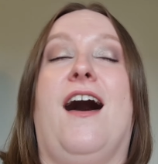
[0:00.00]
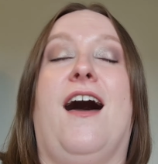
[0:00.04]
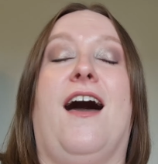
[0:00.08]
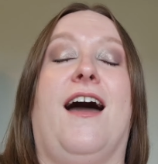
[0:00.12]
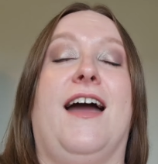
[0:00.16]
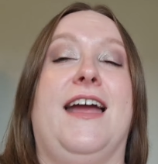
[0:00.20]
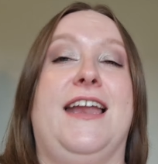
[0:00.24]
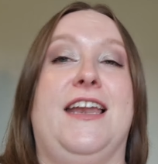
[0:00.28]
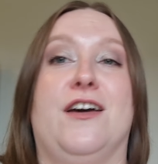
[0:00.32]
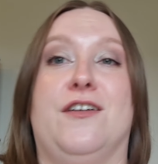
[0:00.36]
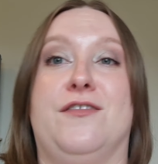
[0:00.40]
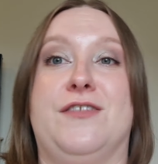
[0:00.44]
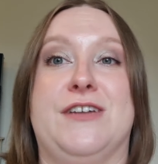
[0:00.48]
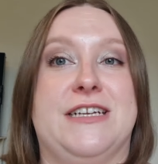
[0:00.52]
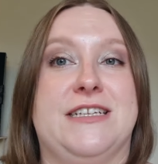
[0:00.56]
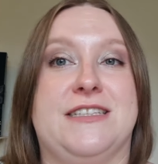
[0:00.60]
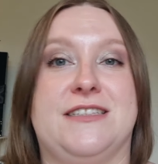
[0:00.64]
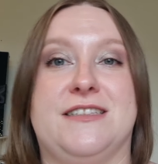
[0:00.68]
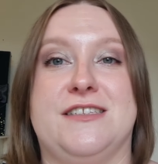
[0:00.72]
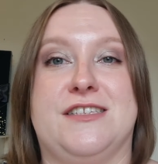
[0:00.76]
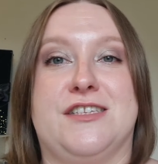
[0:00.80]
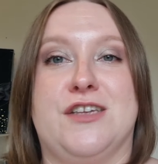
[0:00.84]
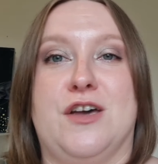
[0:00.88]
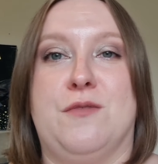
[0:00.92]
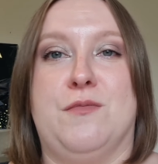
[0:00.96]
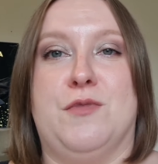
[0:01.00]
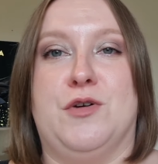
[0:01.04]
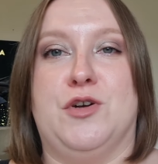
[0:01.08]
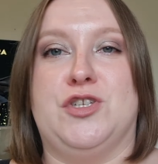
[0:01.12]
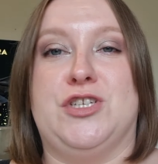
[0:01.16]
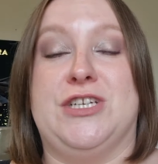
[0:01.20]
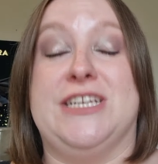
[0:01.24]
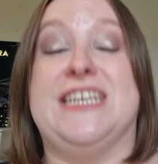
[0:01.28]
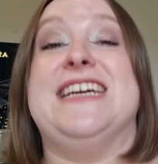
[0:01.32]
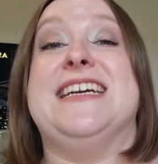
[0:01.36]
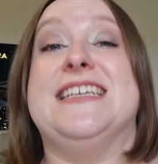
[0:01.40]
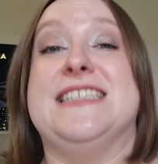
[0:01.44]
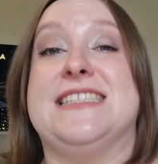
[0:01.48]
I love it so much.
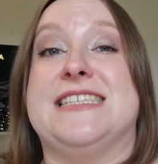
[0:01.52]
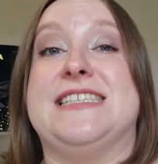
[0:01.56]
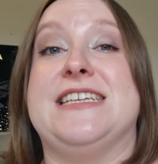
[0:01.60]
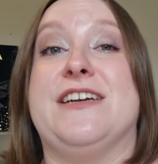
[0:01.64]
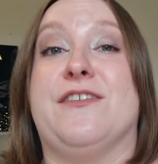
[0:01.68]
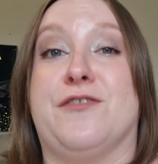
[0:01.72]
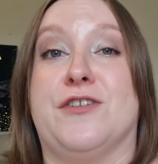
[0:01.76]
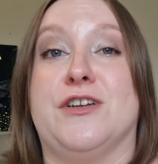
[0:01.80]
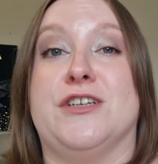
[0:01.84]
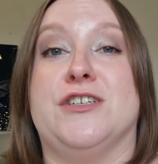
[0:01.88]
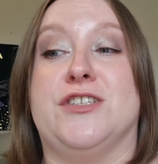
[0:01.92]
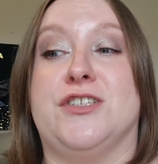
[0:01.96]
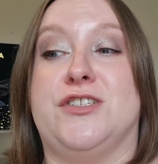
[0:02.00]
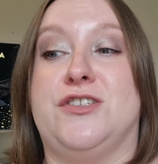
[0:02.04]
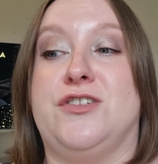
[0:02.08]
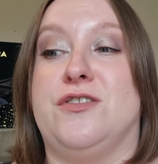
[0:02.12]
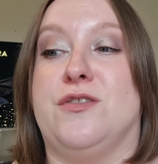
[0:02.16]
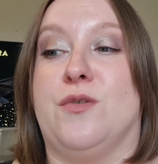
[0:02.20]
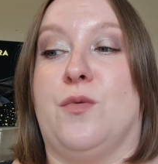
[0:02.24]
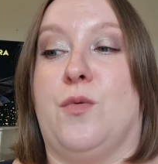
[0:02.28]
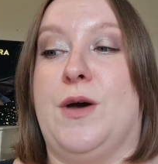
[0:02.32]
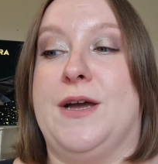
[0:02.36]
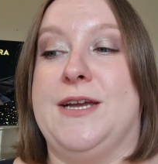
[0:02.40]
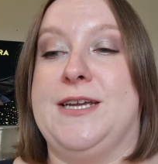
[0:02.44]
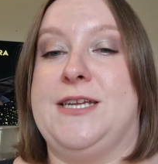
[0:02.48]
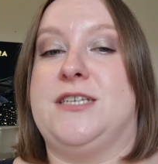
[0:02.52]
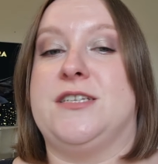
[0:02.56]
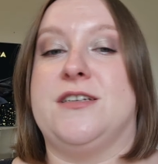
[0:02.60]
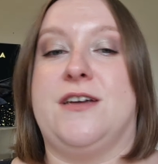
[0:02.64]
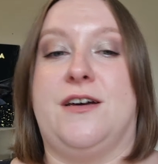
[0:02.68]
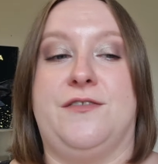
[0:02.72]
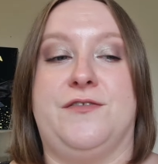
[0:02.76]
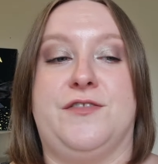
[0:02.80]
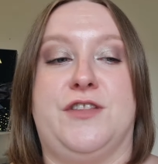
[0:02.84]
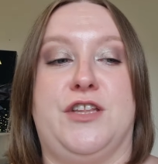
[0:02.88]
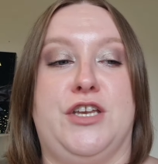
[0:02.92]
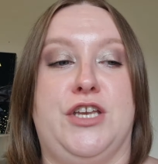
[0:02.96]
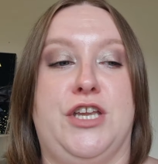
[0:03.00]
It is different to the white
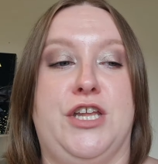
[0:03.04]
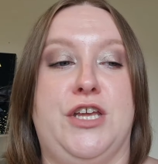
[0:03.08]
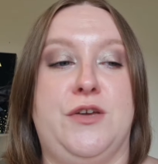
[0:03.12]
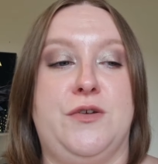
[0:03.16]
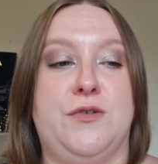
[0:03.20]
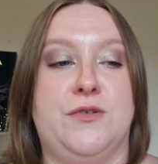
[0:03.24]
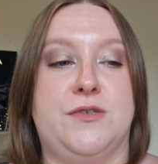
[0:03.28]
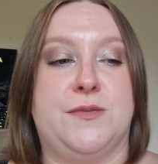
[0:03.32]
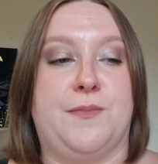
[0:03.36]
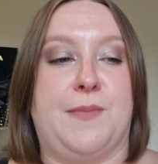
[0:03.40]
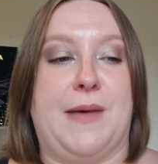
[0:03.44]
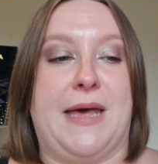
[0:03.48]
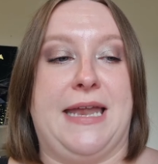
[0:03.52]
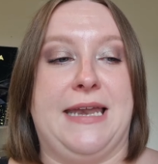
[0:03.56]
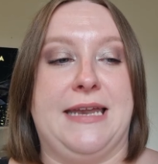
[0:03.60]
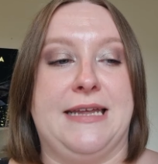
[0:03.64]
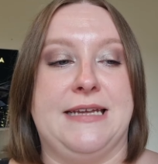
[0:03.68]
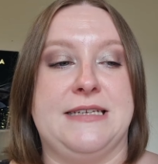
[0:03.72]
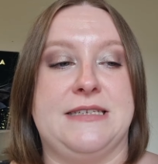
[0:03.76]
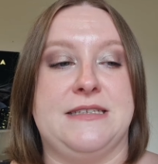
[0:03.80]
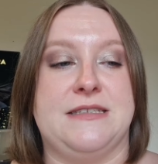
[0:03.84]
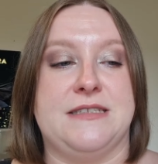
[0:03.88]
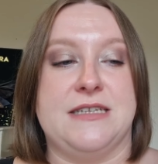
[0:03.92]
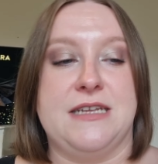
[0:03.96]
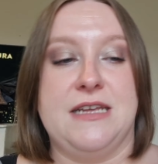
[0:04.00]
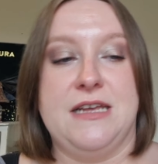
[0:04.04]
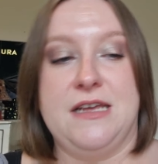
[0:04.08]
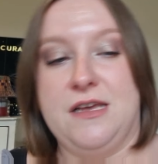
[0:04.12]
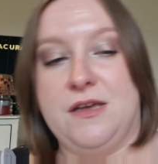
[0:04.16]
of the nude palette,